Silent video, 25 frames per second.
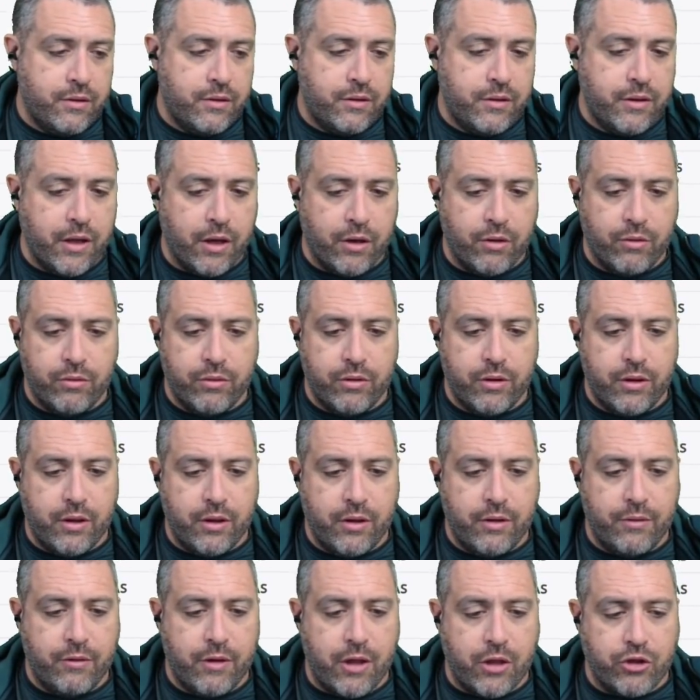you know,
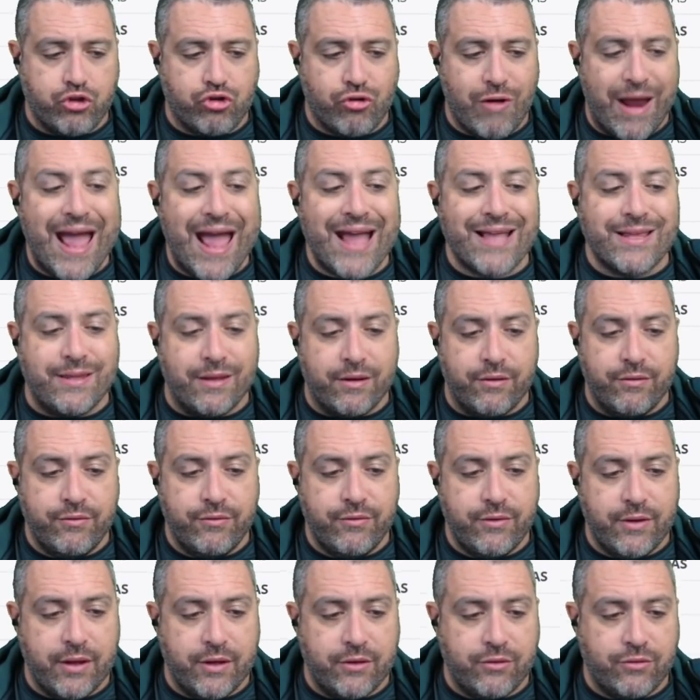attractive
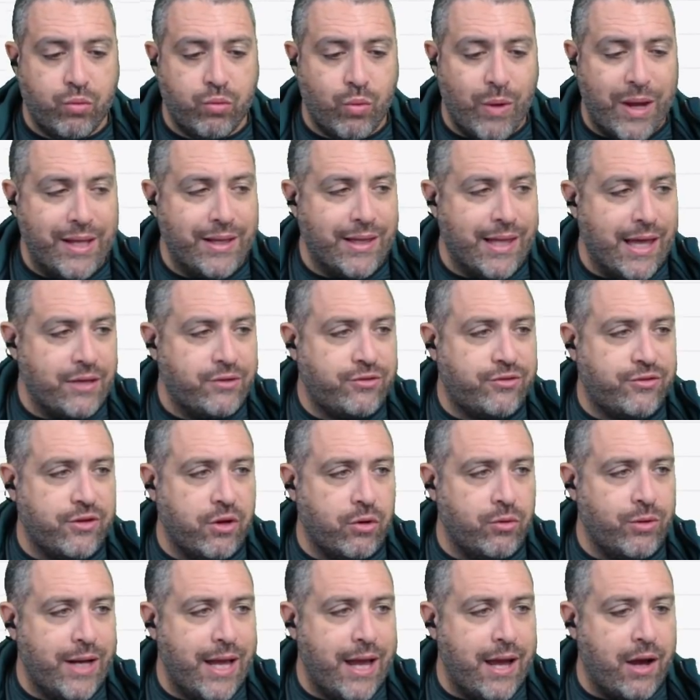is way less
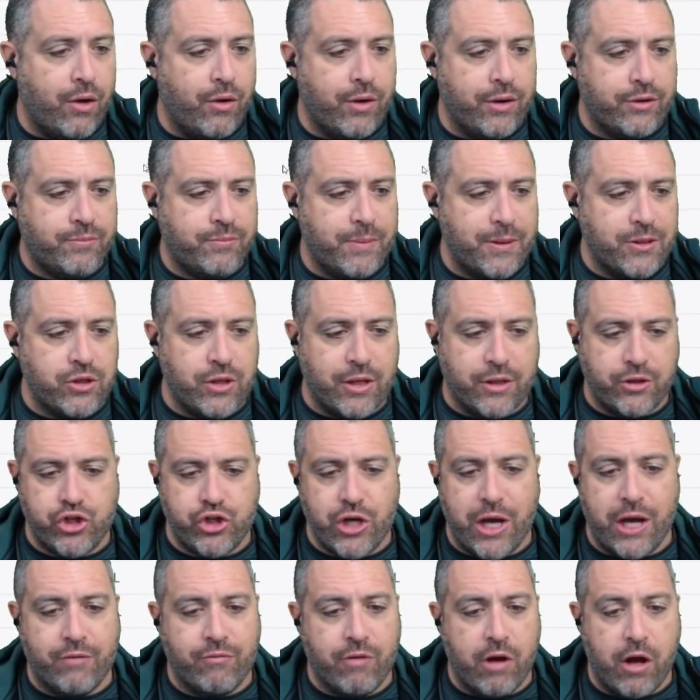so now, especially
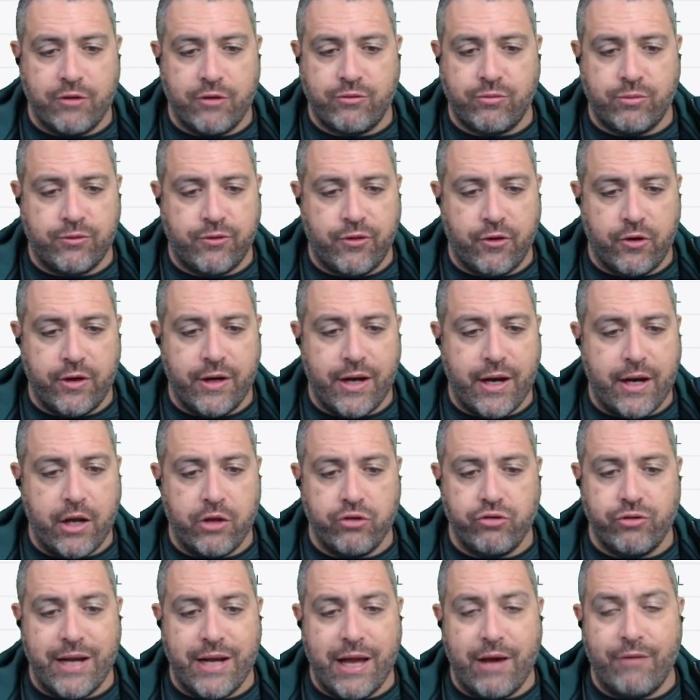John Ross was
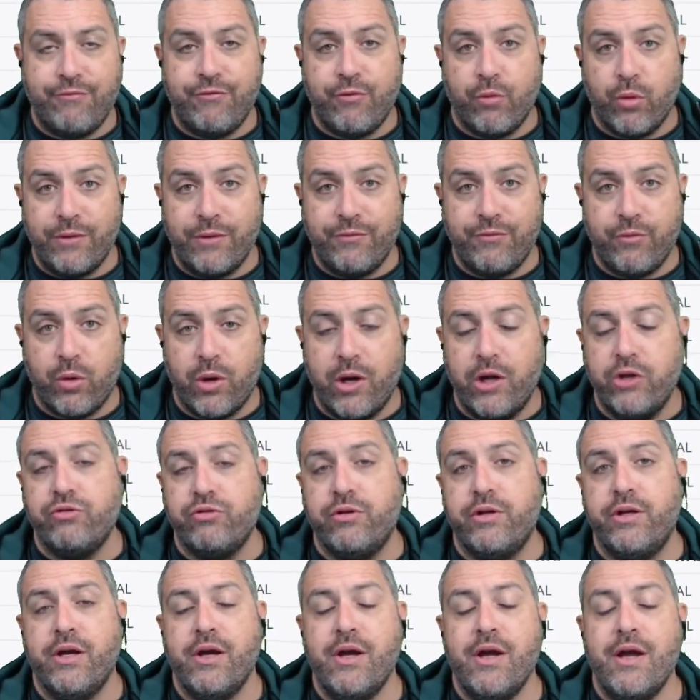3,900, now
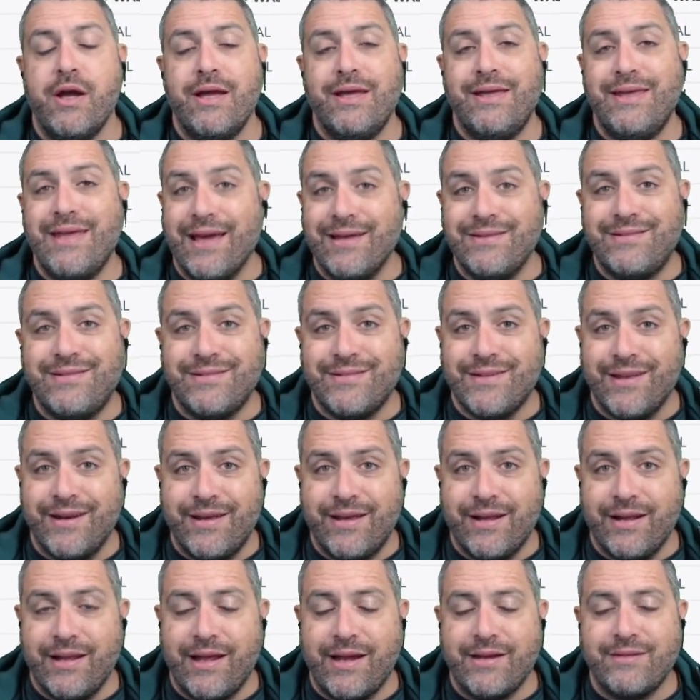4,400. Yes, he's going to
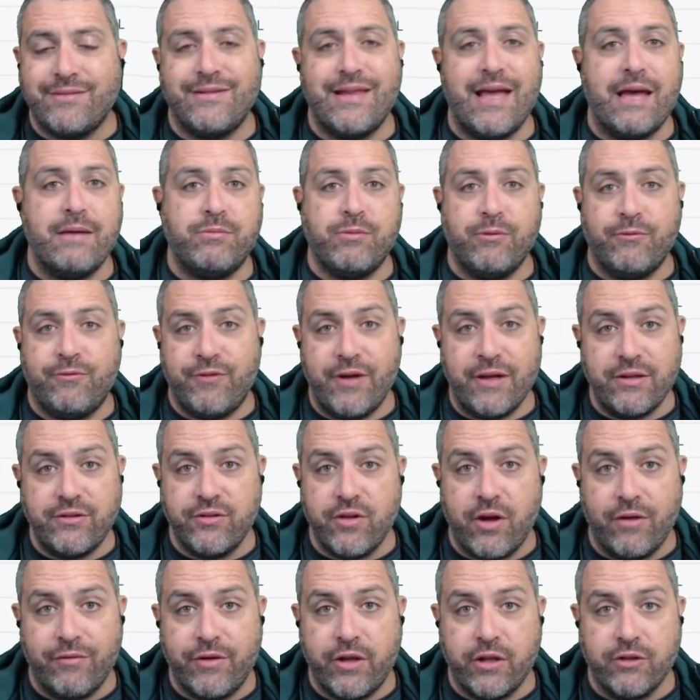get a lot of snaps, but
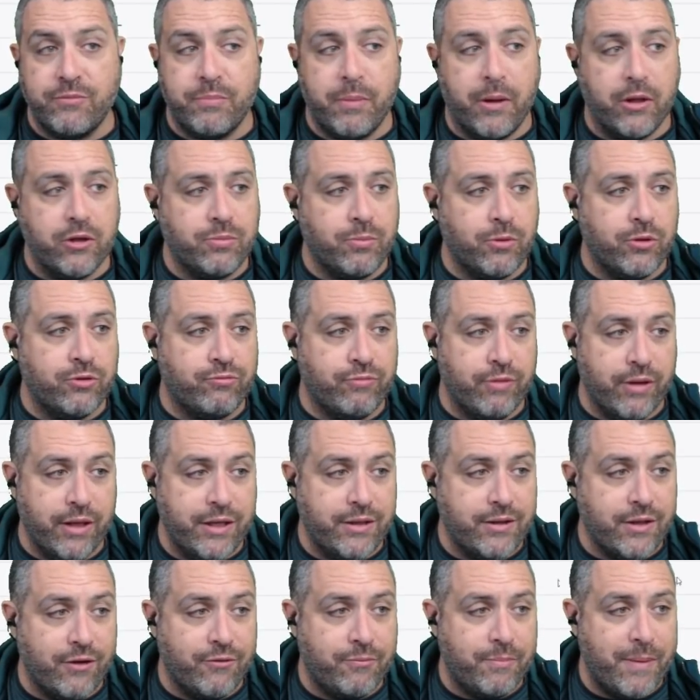facing off against Baltimore's really
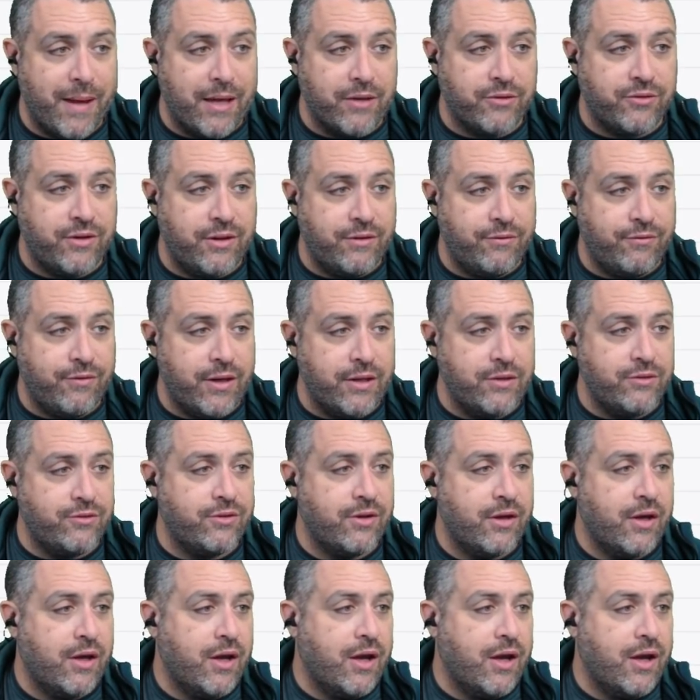tough pass defense.